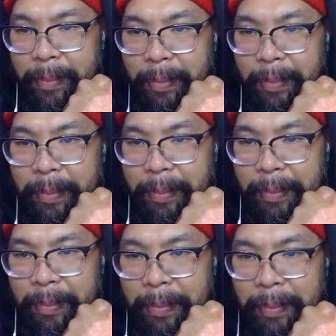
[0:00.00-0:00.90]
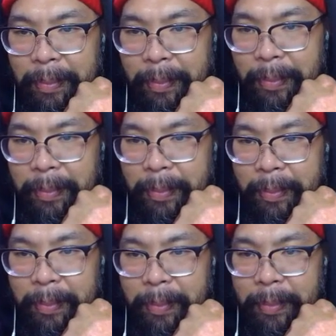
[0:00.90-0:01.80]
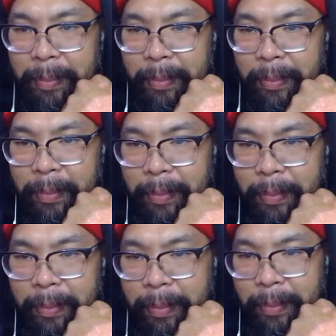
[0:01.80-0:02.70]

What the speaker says: No words are spoken by the person on screen.